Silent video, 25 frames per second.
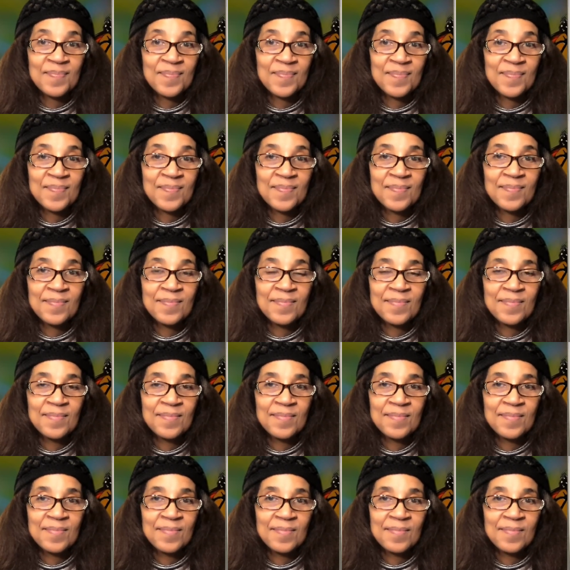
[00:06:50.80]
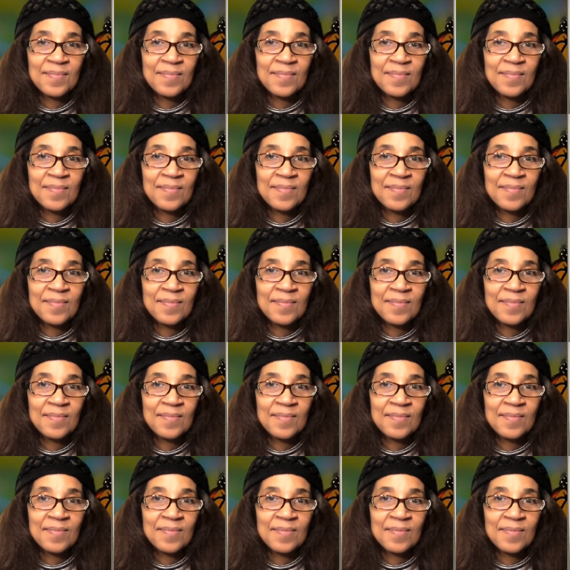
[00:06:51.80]

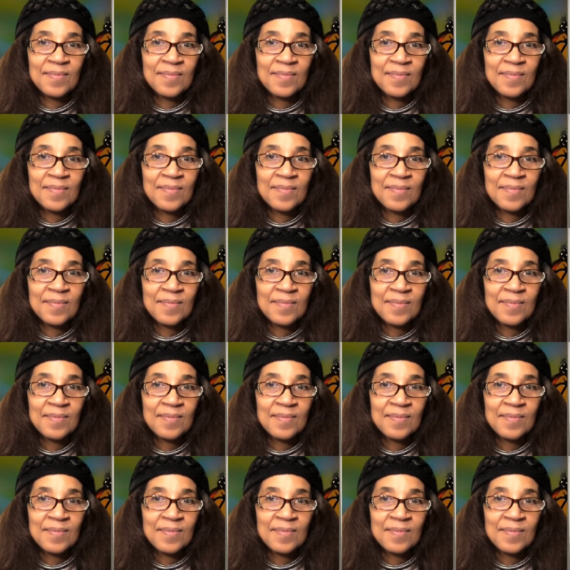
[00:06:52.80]
No one is speaking in this clip.